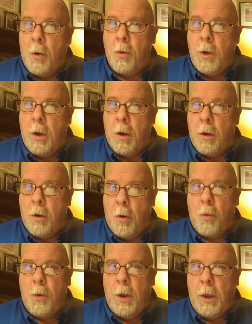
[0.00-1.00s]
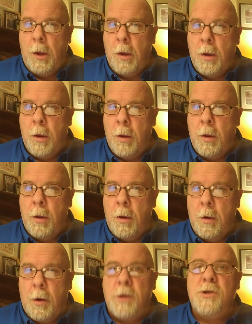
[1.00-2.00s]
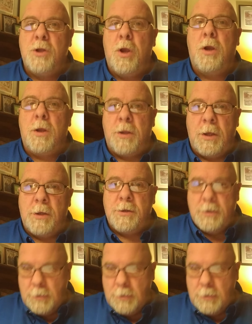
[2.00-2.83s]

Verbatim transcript: Oh, yeah. Oh, really? Let's look at this.